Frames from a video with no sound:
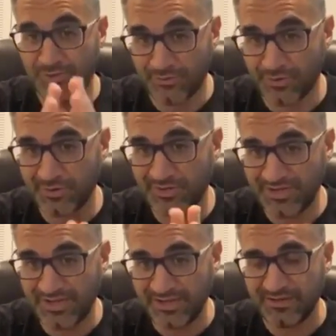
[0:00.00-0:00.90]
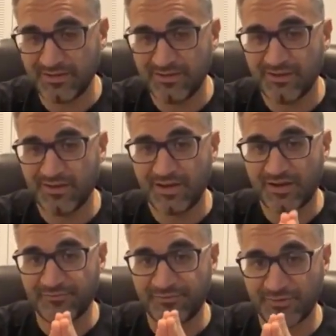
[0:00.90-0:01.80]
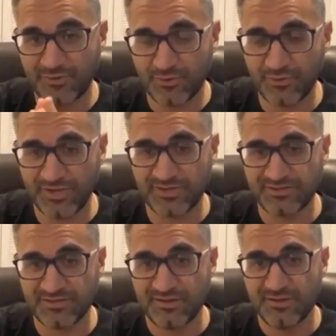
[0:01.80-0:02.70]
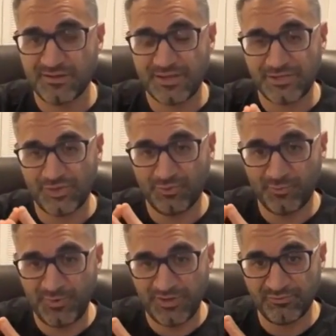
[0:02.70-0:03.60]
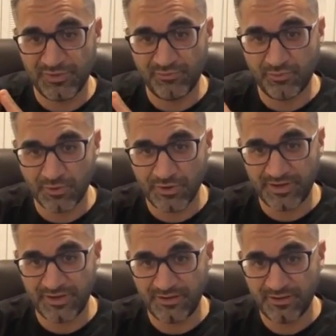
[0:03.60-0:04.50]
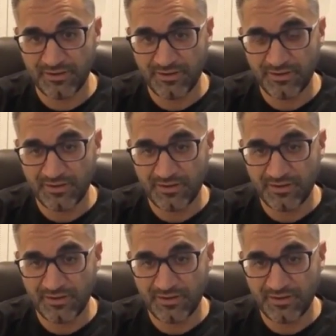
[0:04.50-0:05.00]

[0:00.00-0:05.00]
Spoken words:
Your link of the coins that you would be rewarded